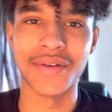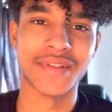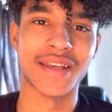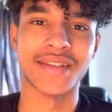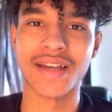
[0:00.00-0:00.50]

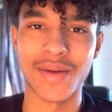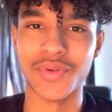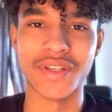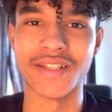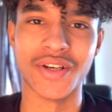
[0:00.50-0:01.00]
to get time
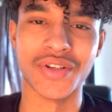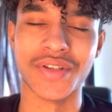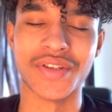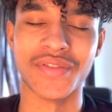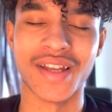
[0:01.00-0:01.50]
under tension,
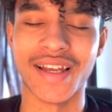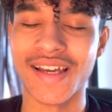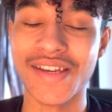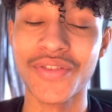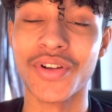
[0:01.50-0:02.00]
stuff like
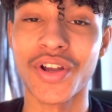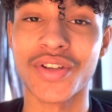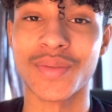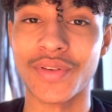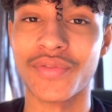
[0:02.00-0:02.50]
that. He knew a lot, to be